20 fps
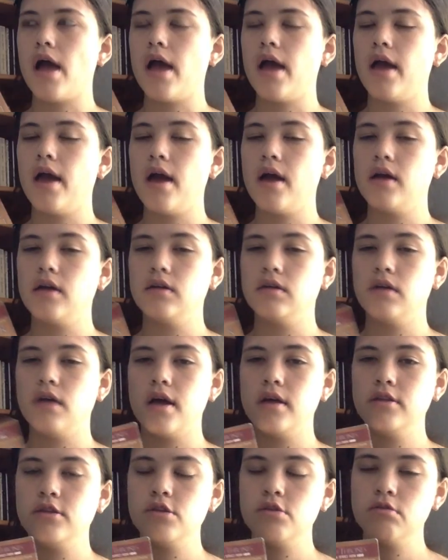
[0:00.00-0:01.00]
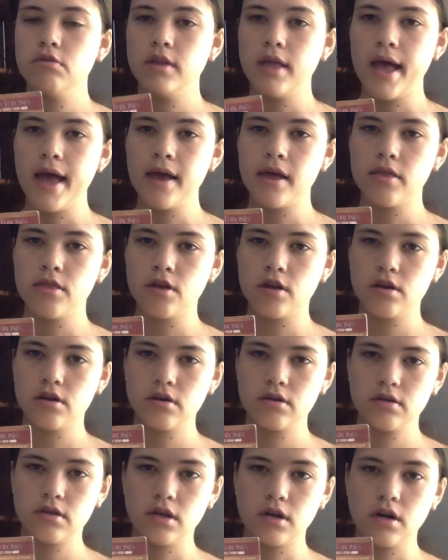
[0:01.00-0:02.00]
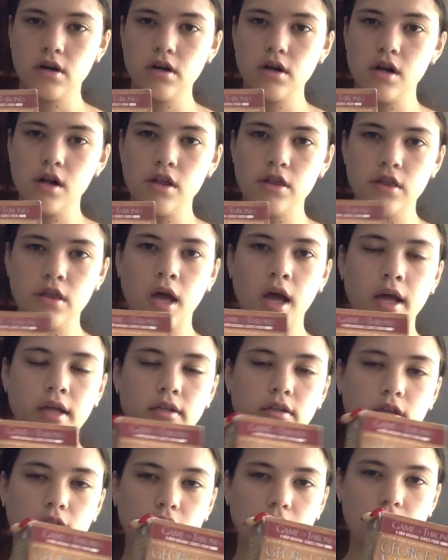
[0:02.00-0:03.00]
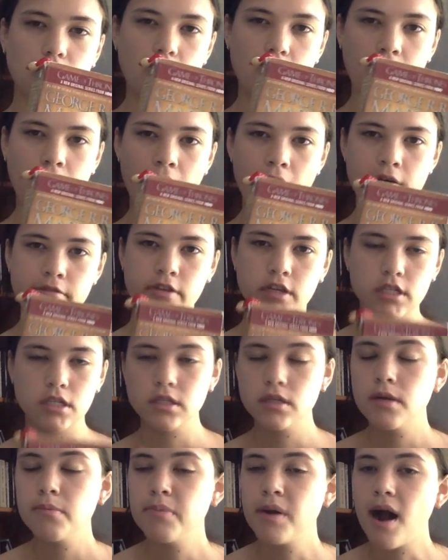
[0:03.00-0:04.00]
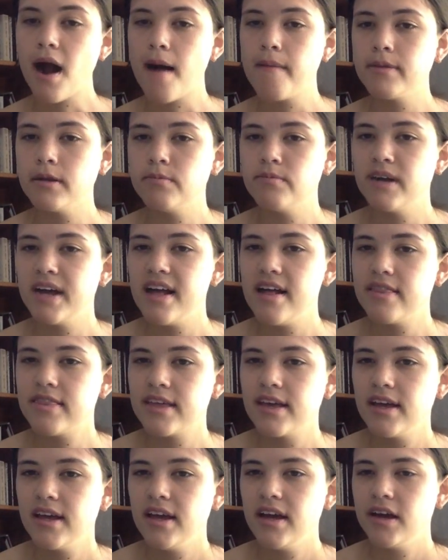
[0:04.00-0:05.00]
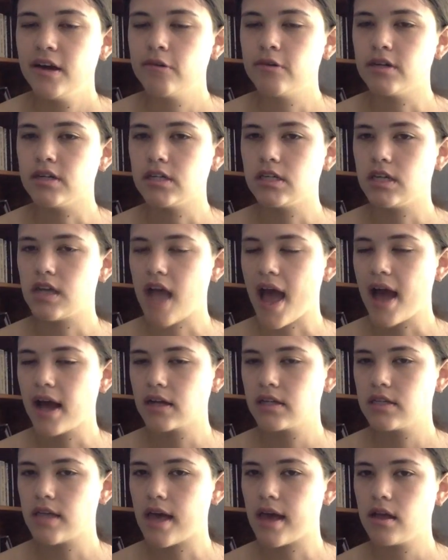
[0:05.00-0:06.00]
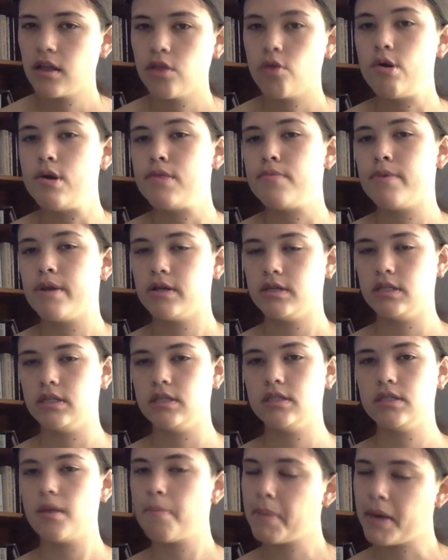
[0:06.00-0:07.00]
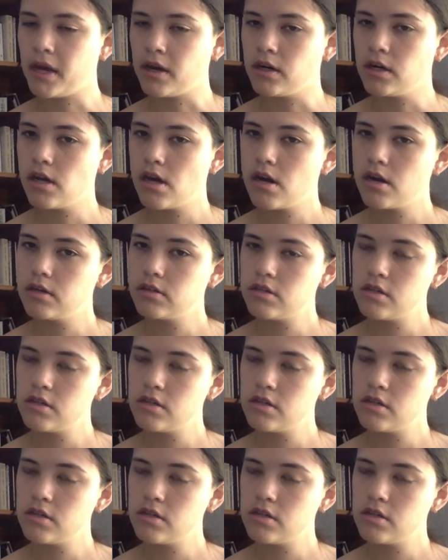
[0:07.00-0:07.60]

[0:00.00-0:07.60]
I do like the girl that I have this problem with, where she acts like Lord of the Rings is superior